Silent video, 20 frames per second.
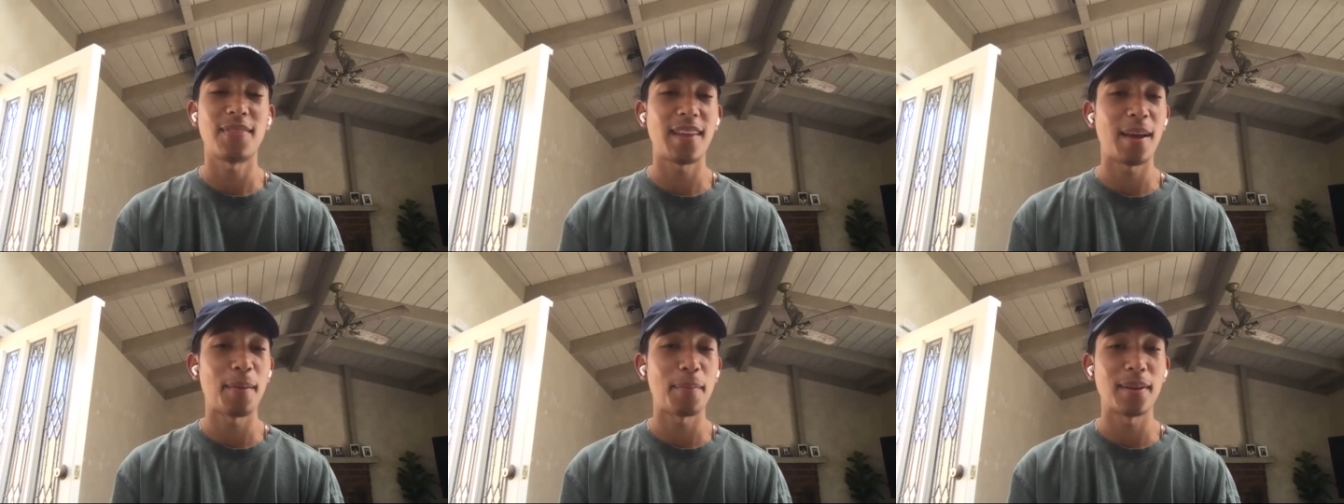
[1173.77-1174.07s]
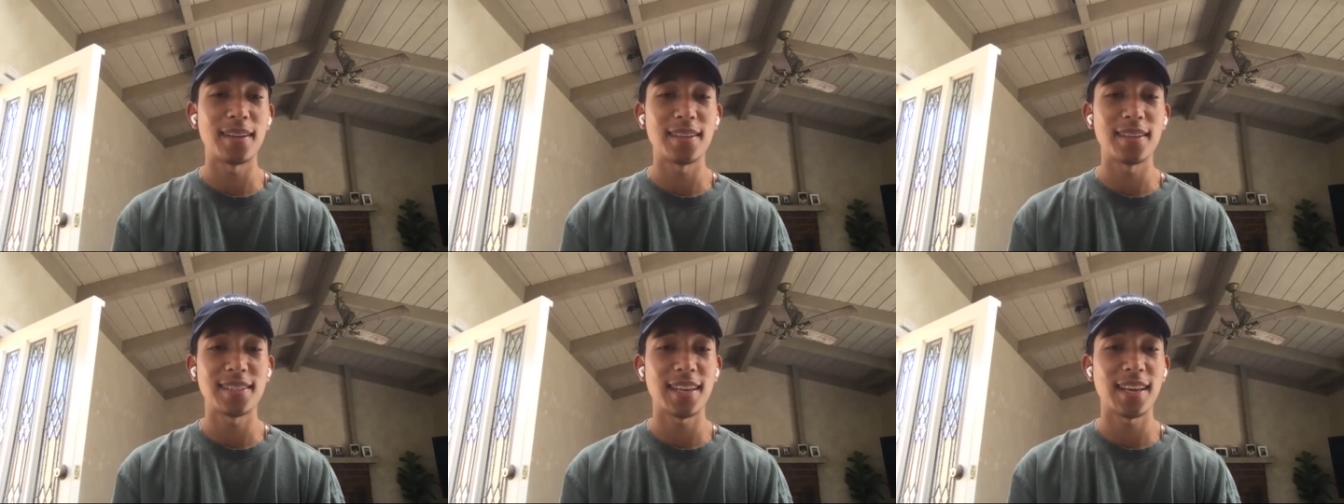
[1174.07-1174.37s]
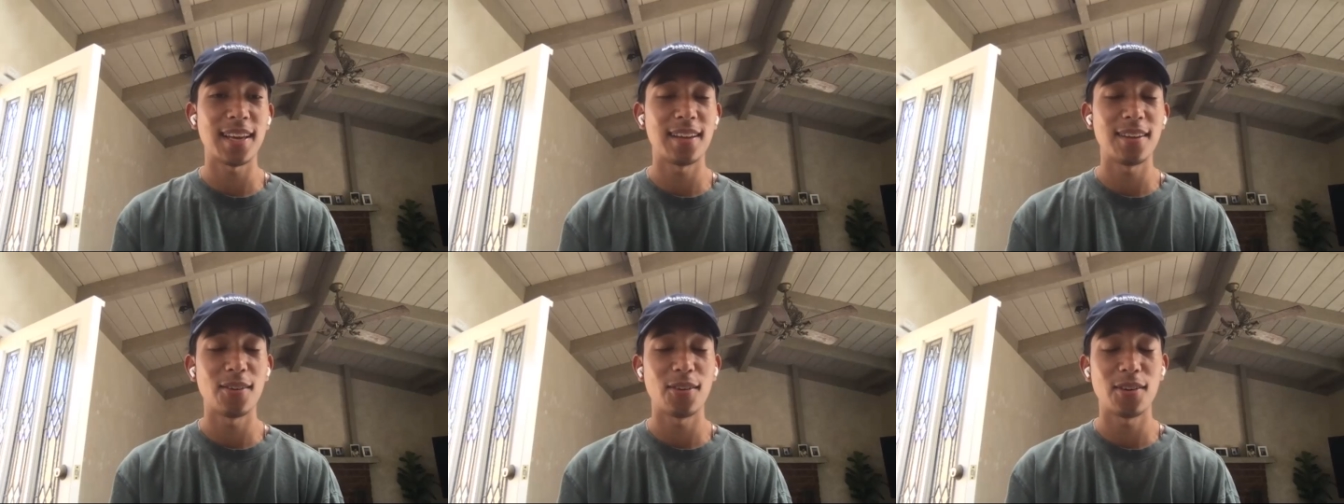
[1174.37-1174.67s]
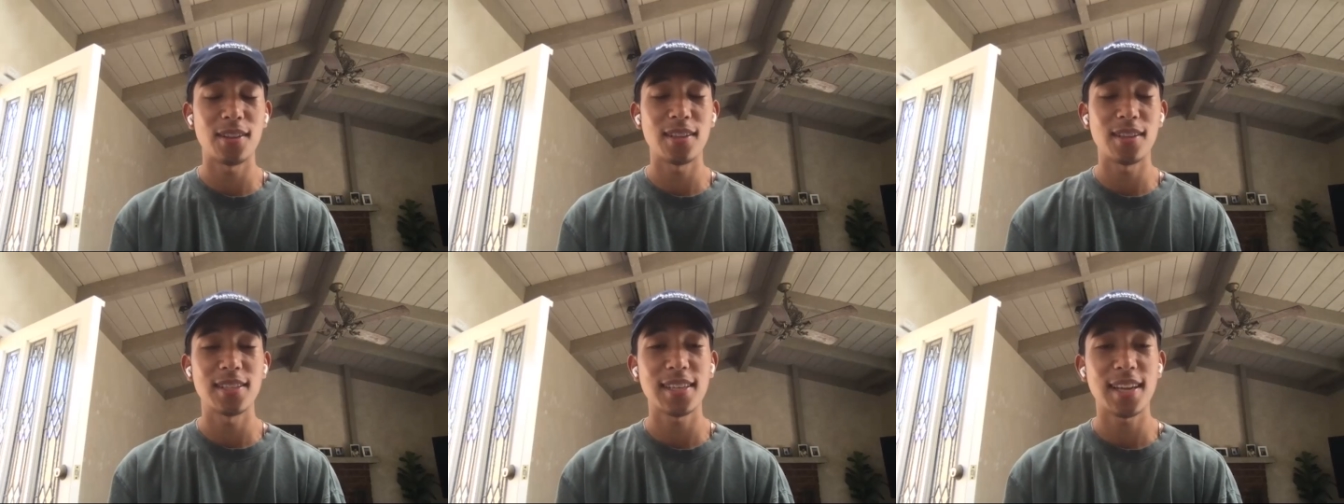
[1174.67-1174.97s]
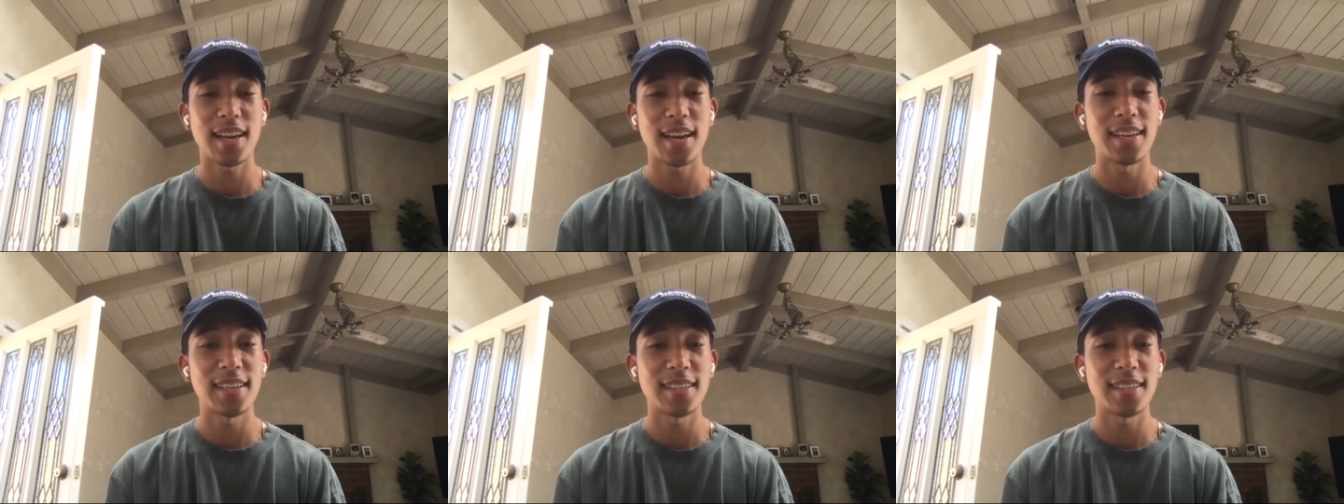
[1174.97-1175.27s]
I'm going to say hello to these
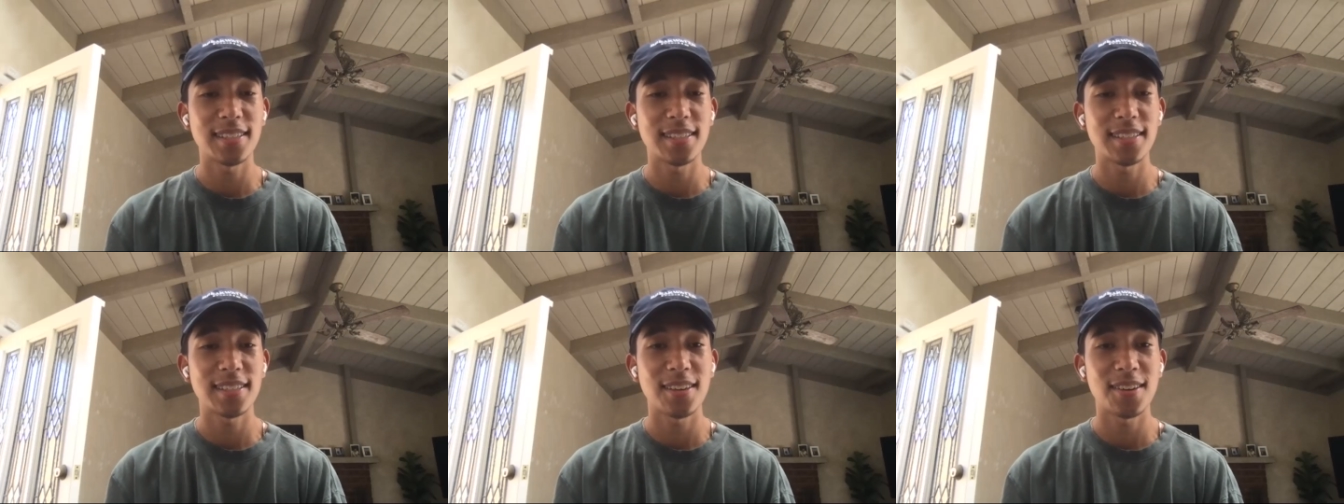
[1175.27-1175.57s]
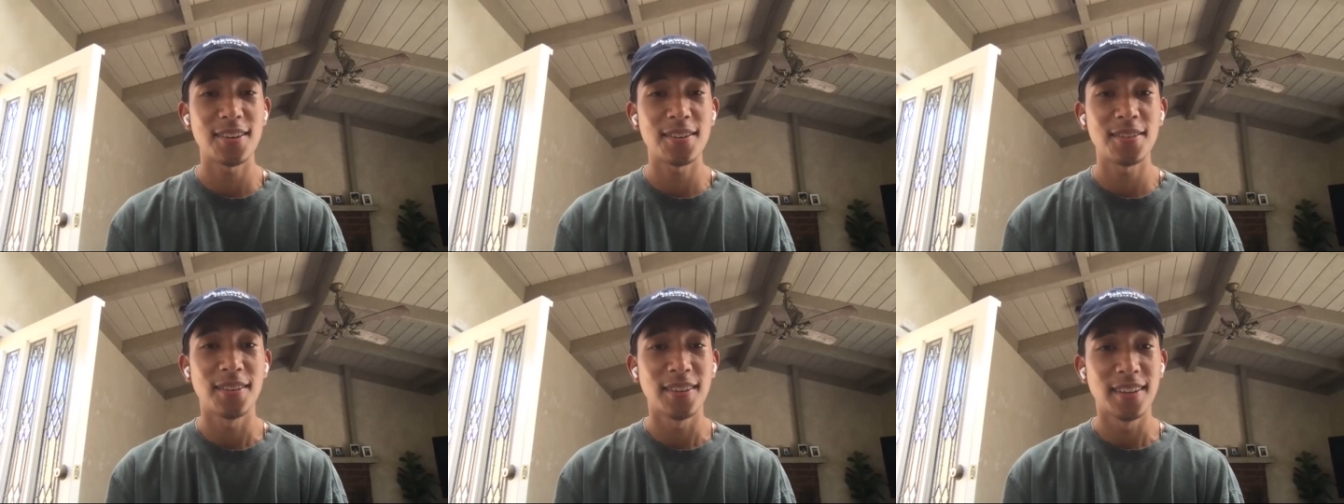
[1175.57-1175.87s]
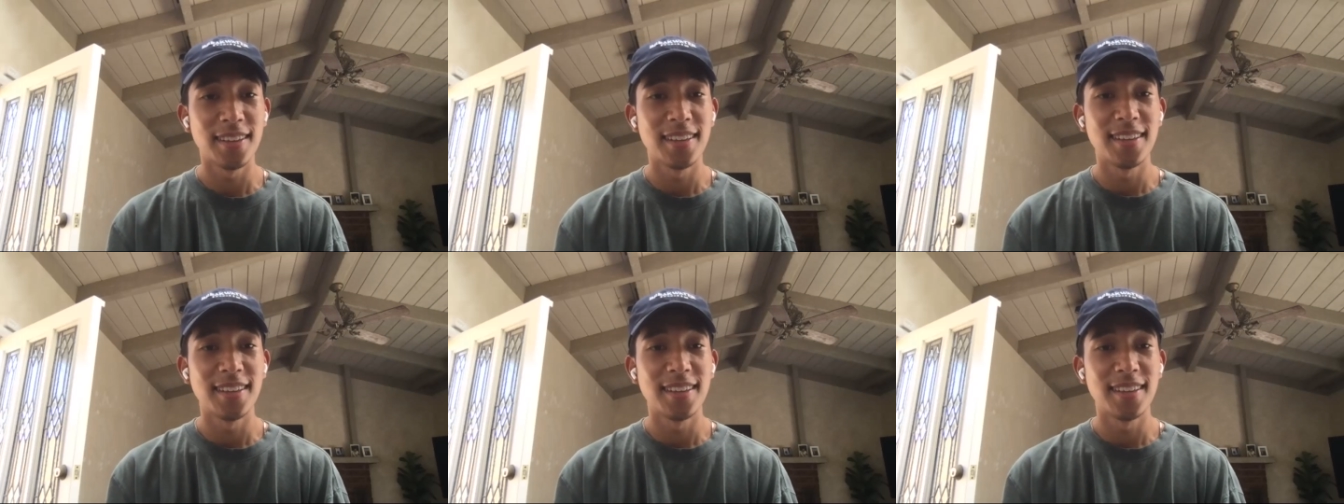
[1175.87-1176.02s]
guys. So,